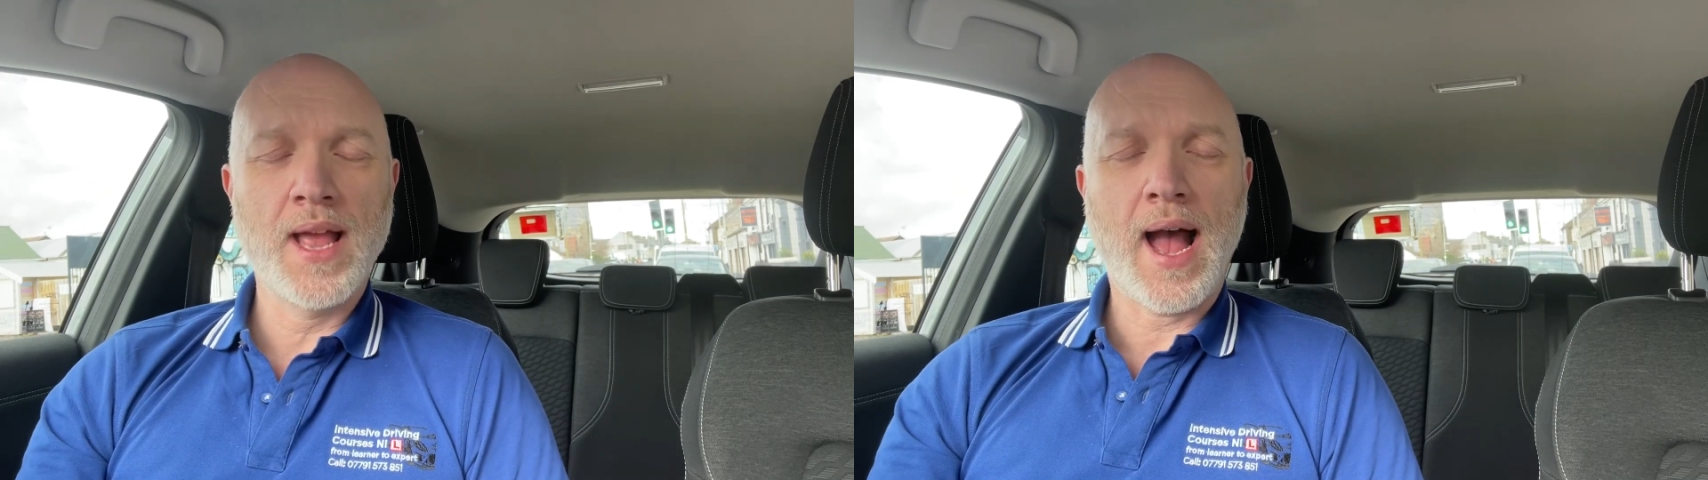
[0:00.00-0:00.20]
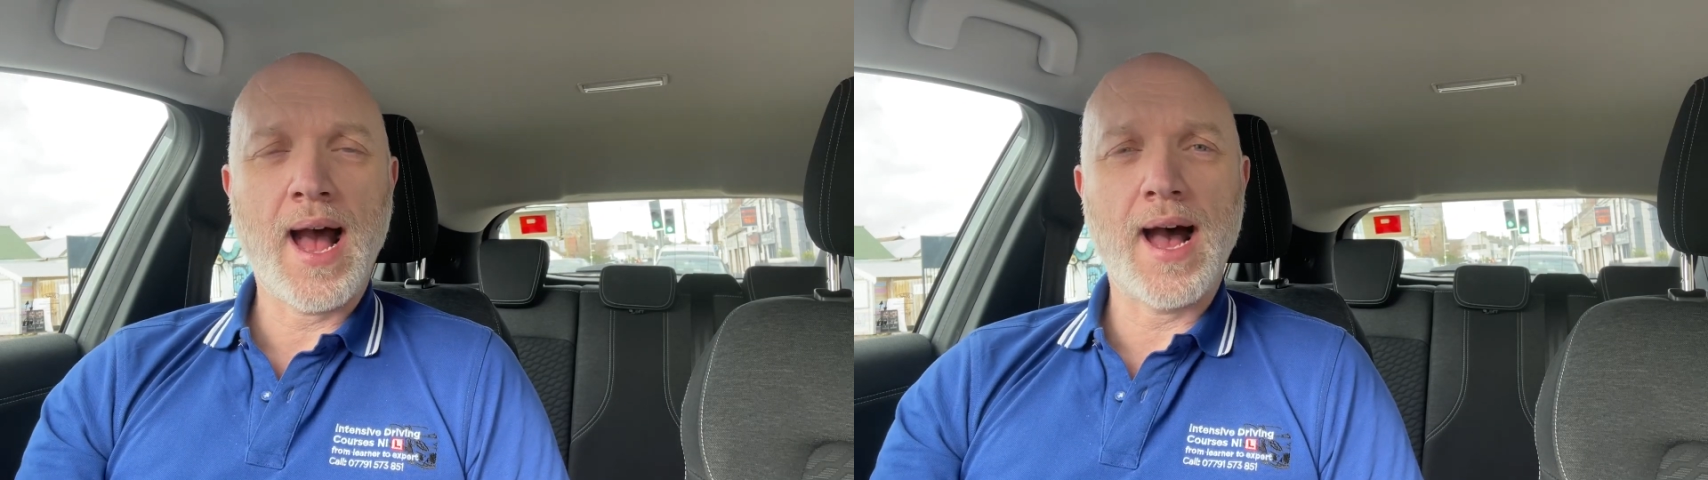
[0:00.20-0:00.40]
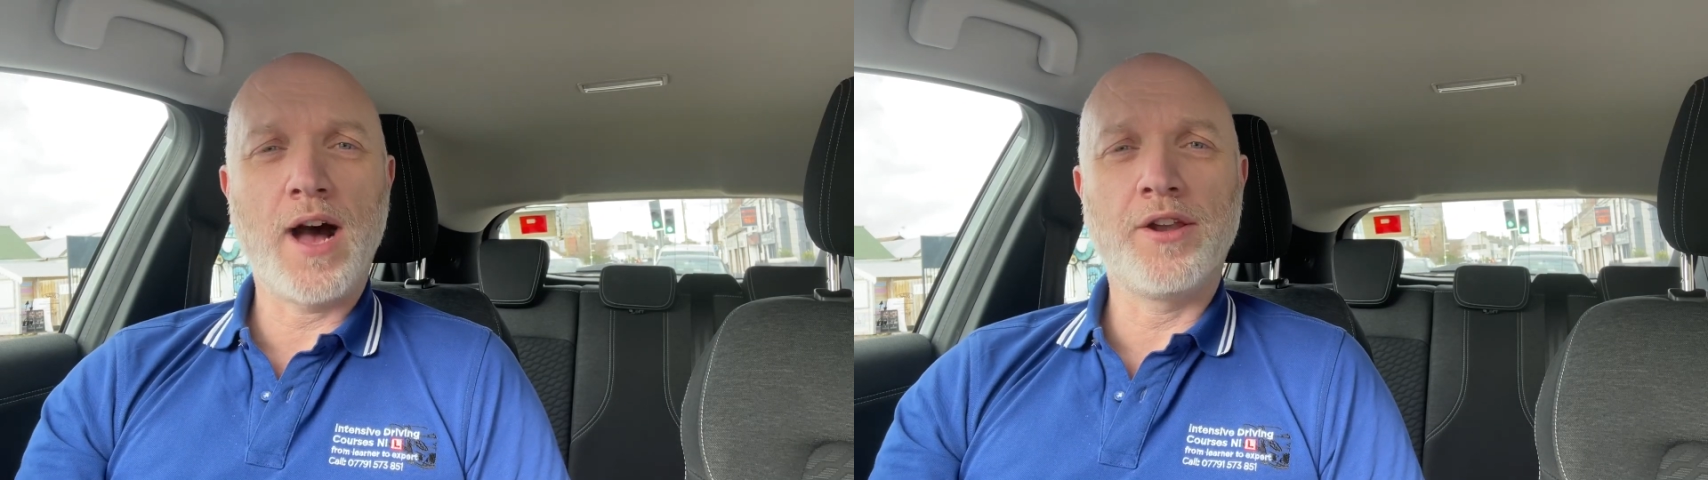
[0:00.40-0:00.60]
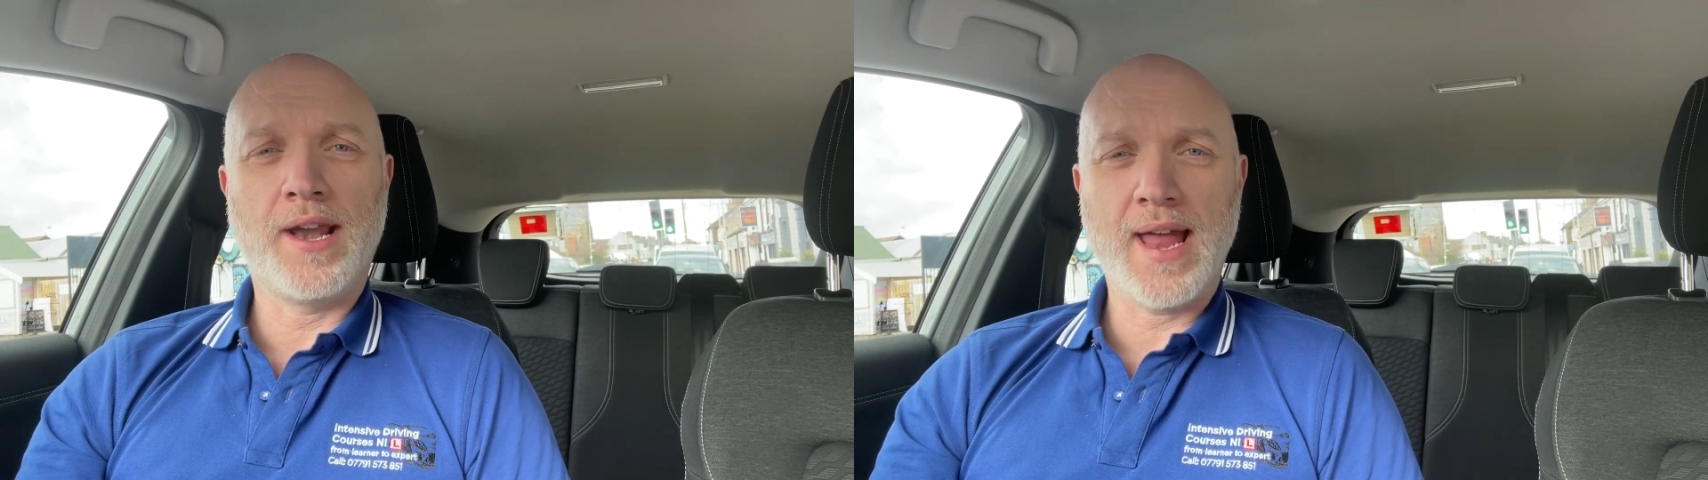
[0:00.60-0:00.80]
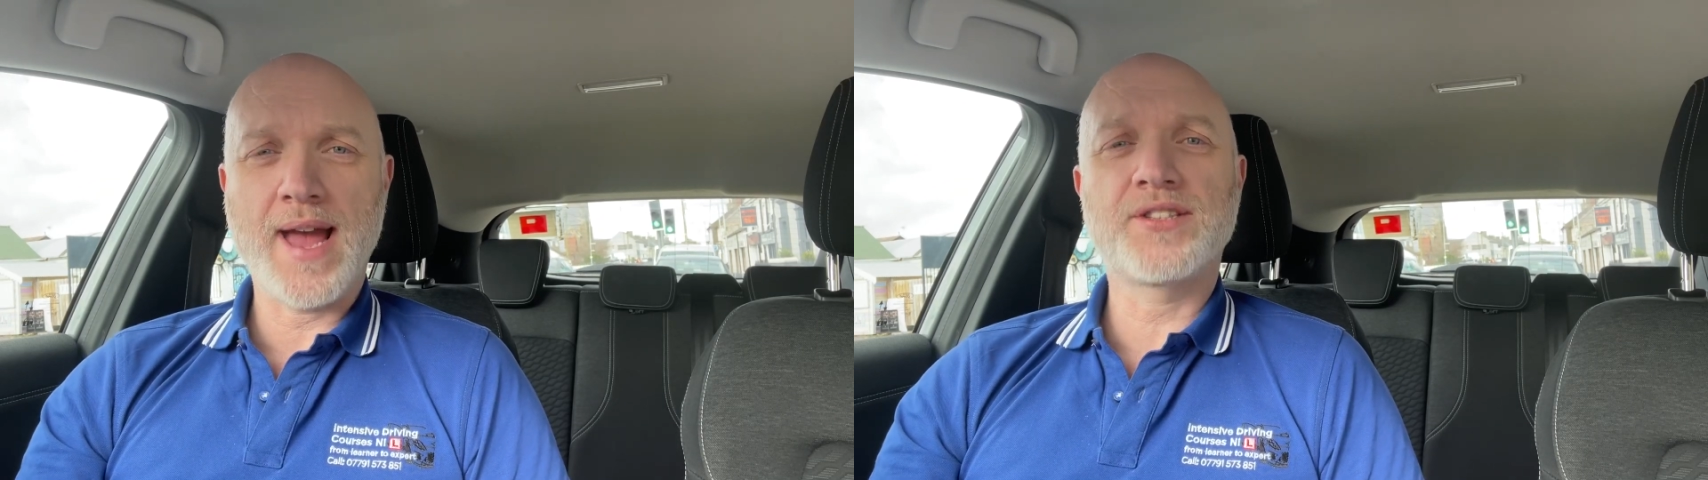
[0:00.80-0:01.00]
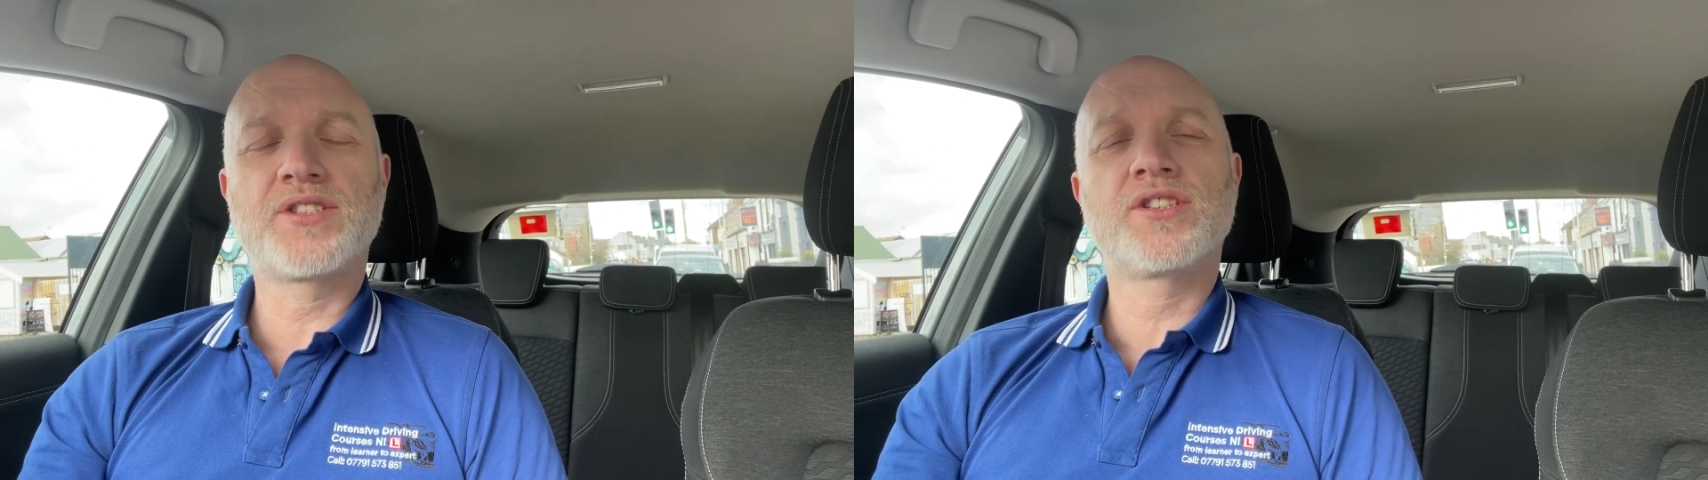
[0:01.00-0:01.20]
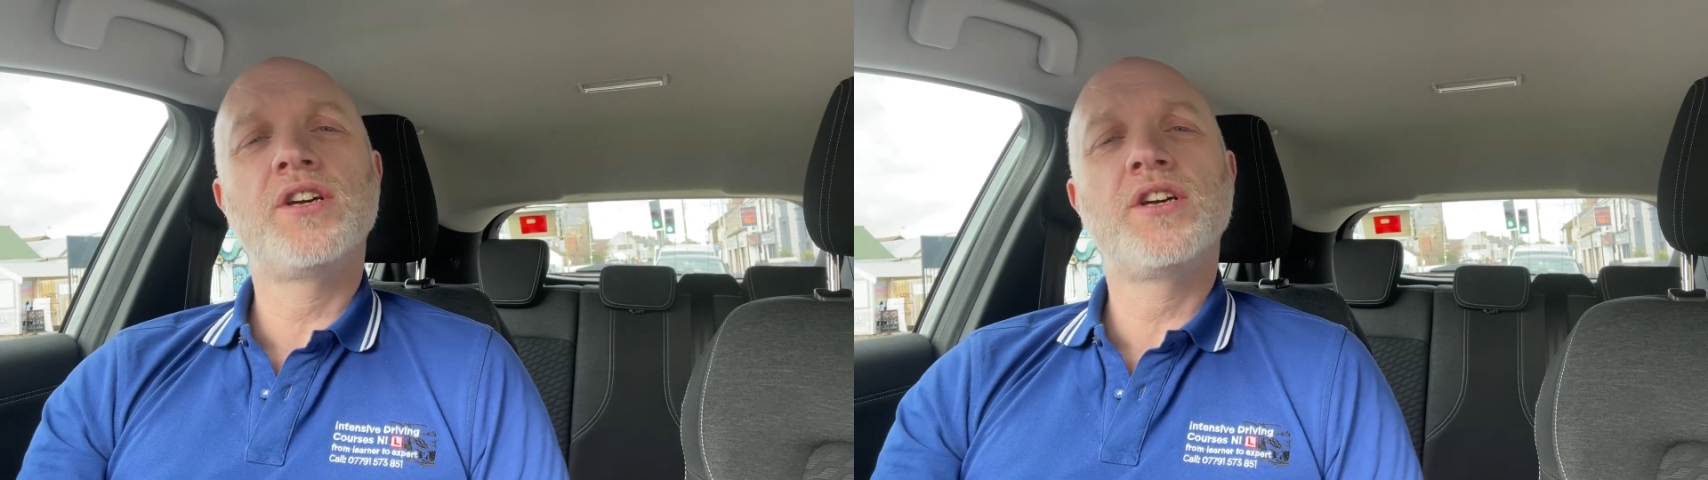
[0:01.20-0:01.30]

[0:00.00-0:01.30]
unless